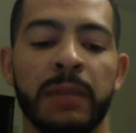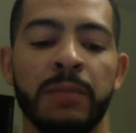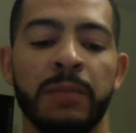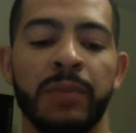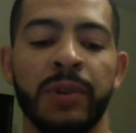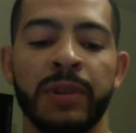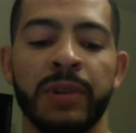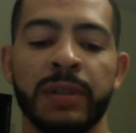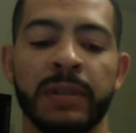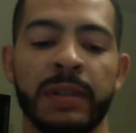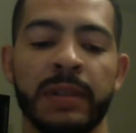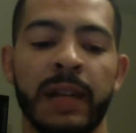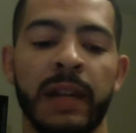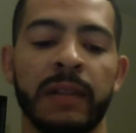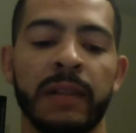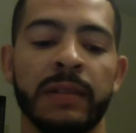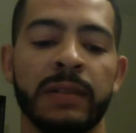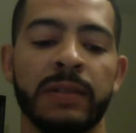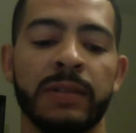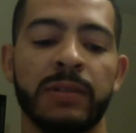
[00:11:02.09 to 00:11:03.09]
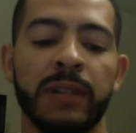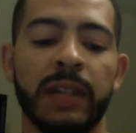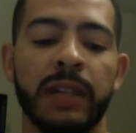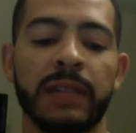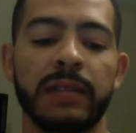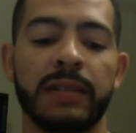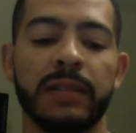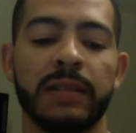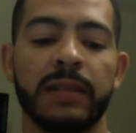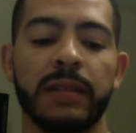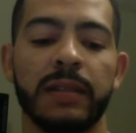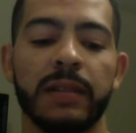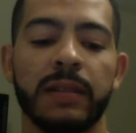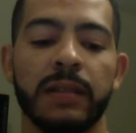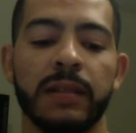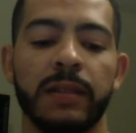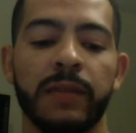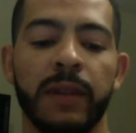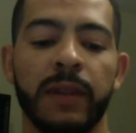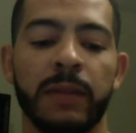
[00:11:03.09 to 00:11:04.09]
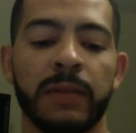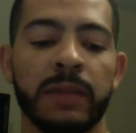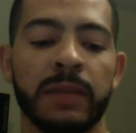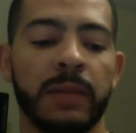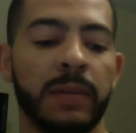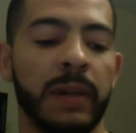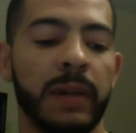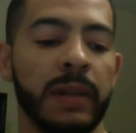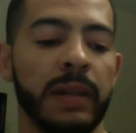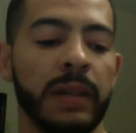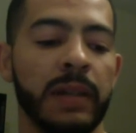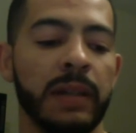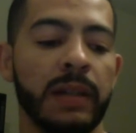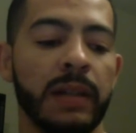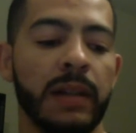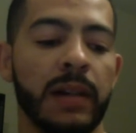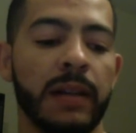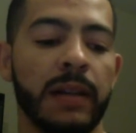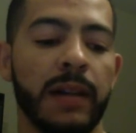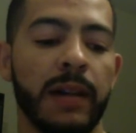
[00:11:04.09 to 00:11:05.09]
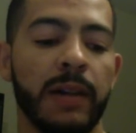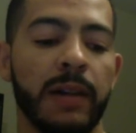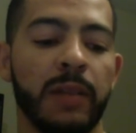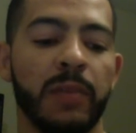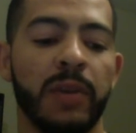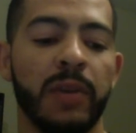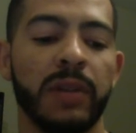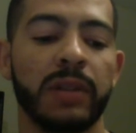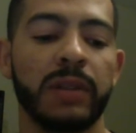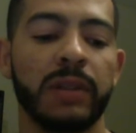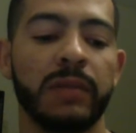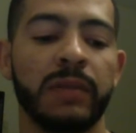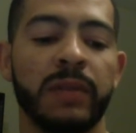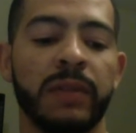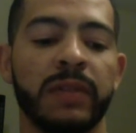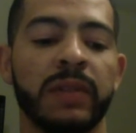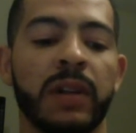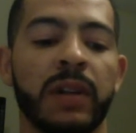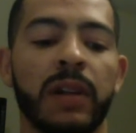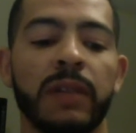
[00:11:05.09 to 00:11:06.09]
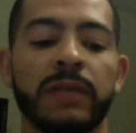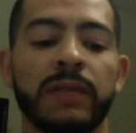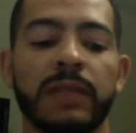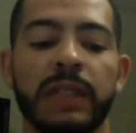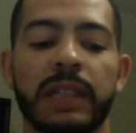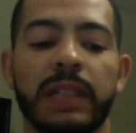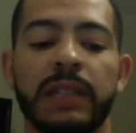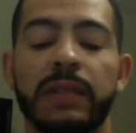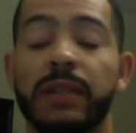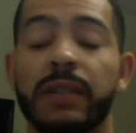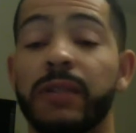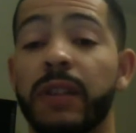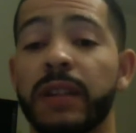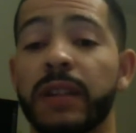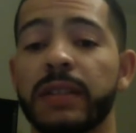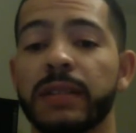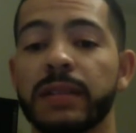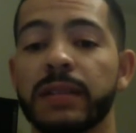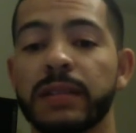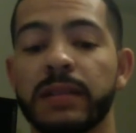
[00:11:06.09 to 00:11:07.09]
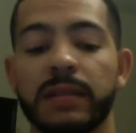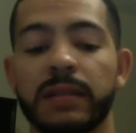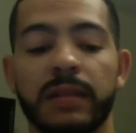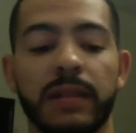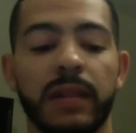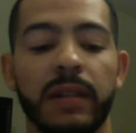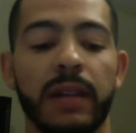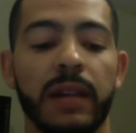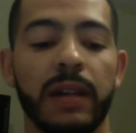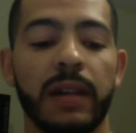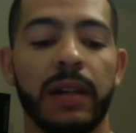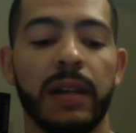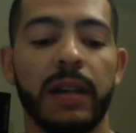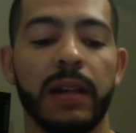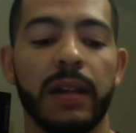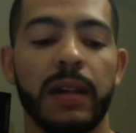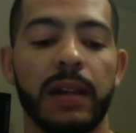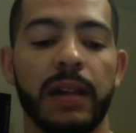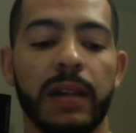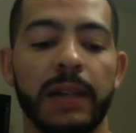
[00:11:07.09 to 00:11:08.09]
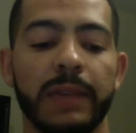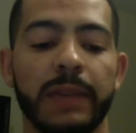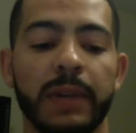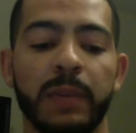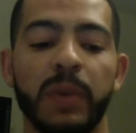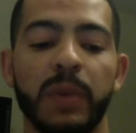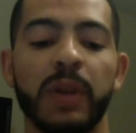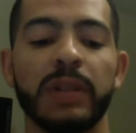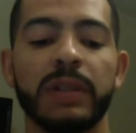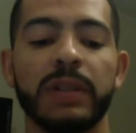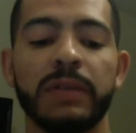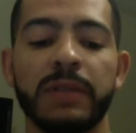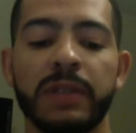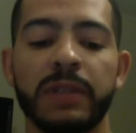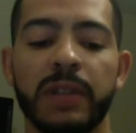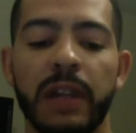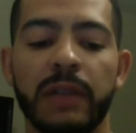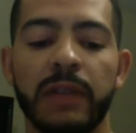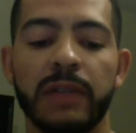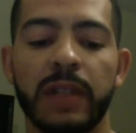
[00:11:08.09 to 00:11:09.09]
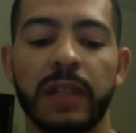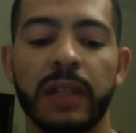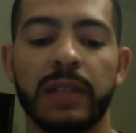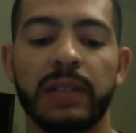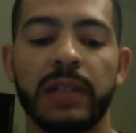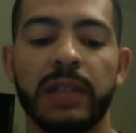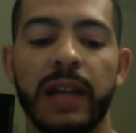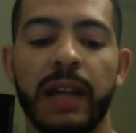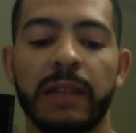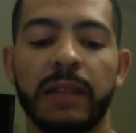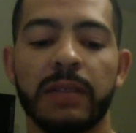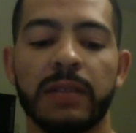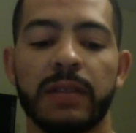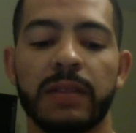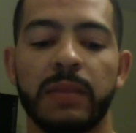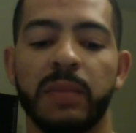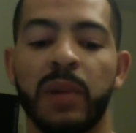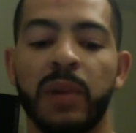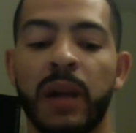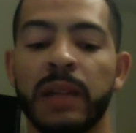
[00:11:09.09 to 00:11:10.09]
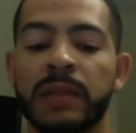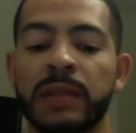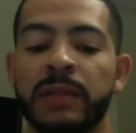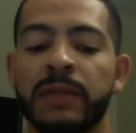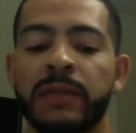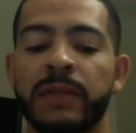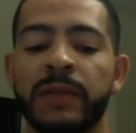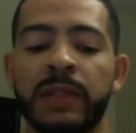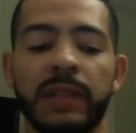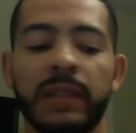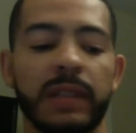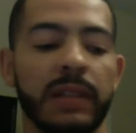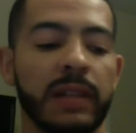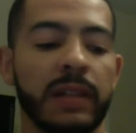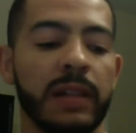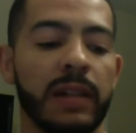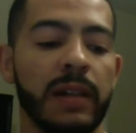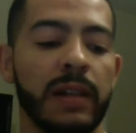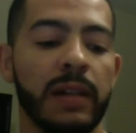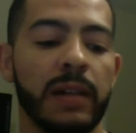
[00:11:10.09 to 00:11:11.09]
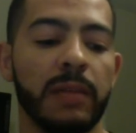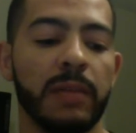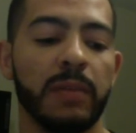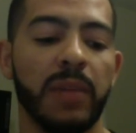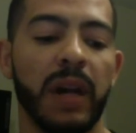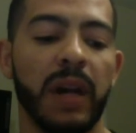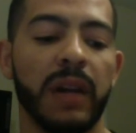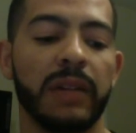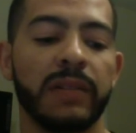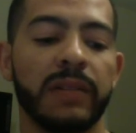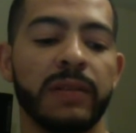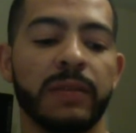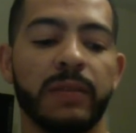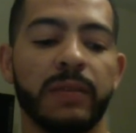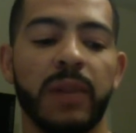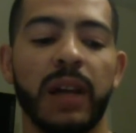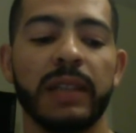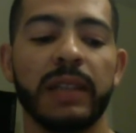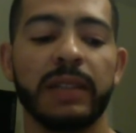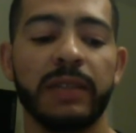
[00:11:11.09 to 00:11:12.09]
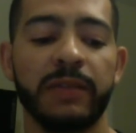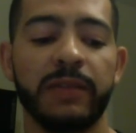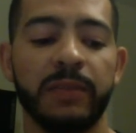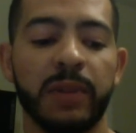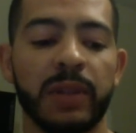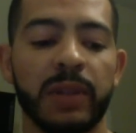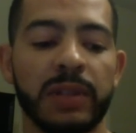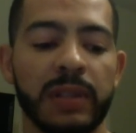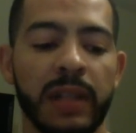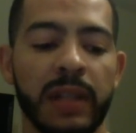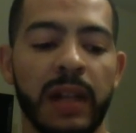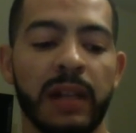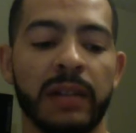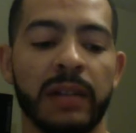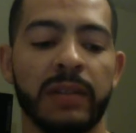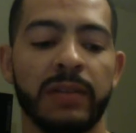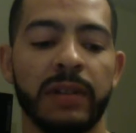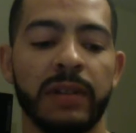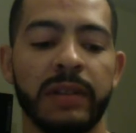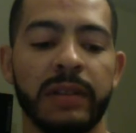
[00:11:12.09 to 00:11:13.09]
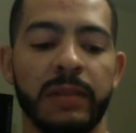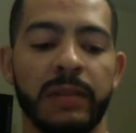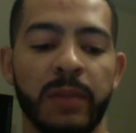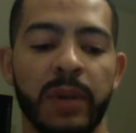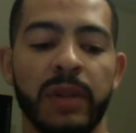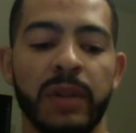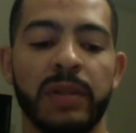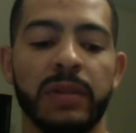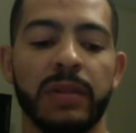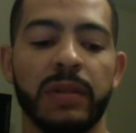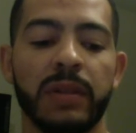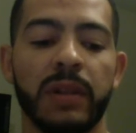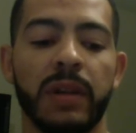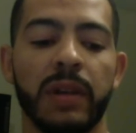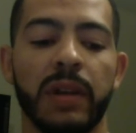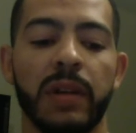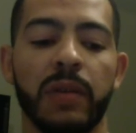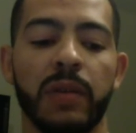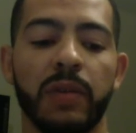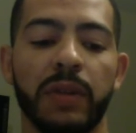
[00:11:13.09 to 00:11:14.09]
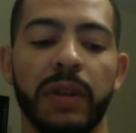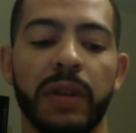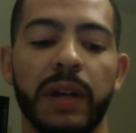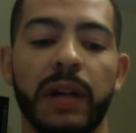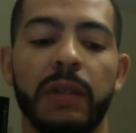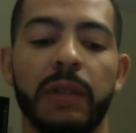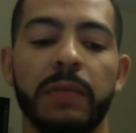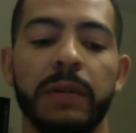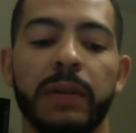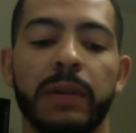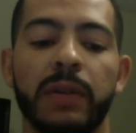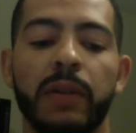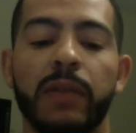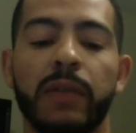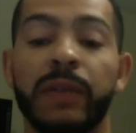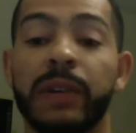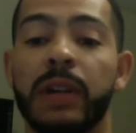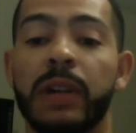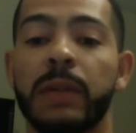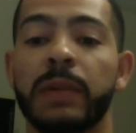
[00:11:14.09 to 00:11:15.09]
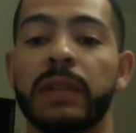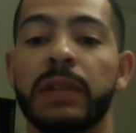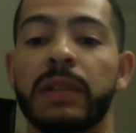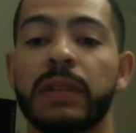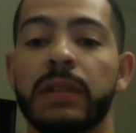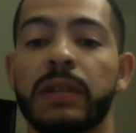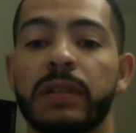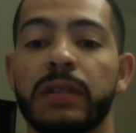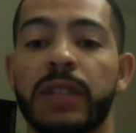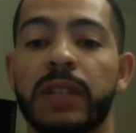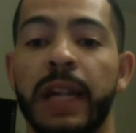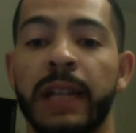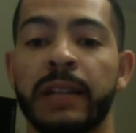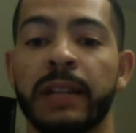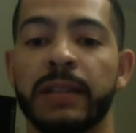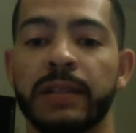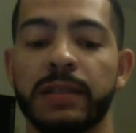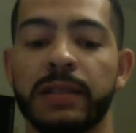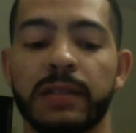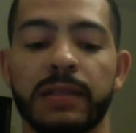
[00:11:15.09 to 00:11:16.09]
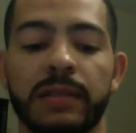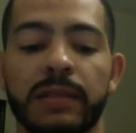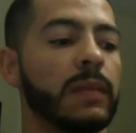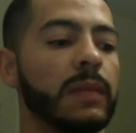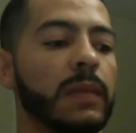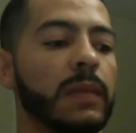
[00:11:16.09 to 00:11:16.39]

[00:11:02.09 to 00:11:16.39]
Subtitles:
personality traits developed depending on how a person resolves each crisis. If a person resolves a challenge positively, positive personality traits emerge with help in overcoming challenges.